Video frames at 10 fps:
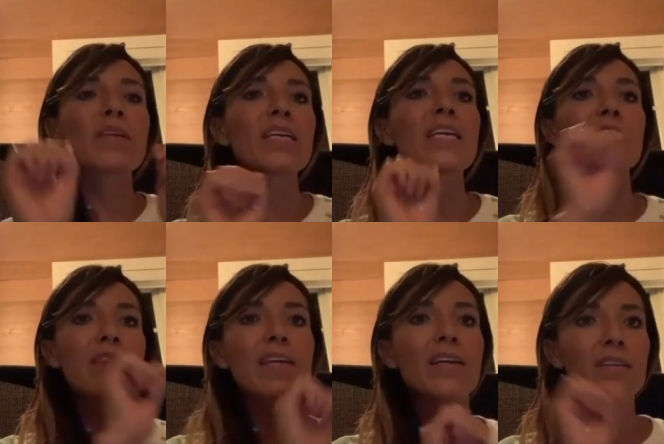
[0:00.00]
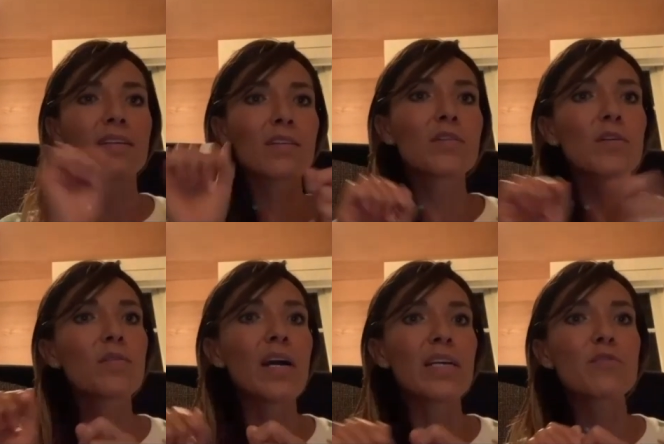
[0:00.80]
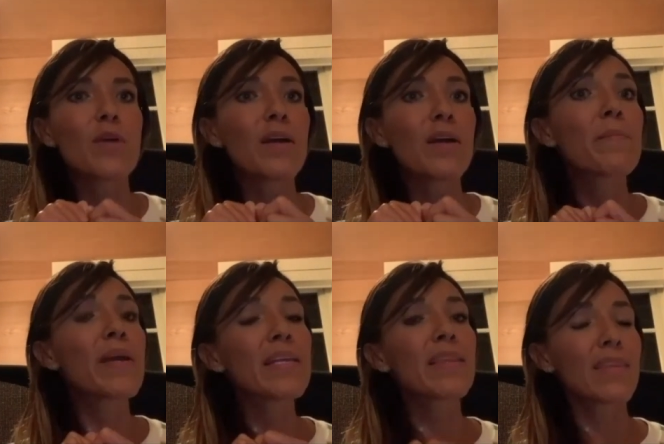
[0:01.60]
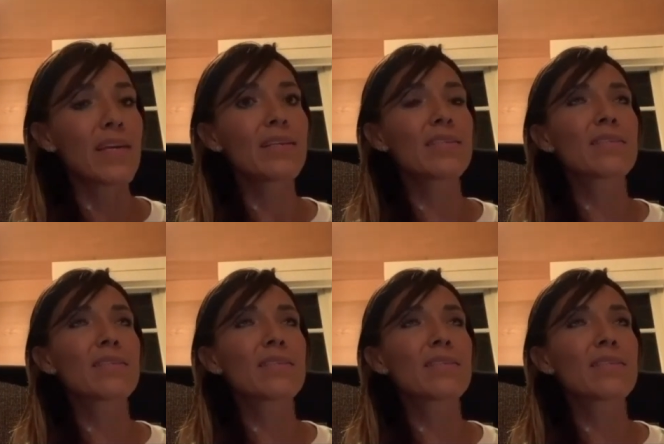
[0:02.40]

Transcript: here and there you know i tried many things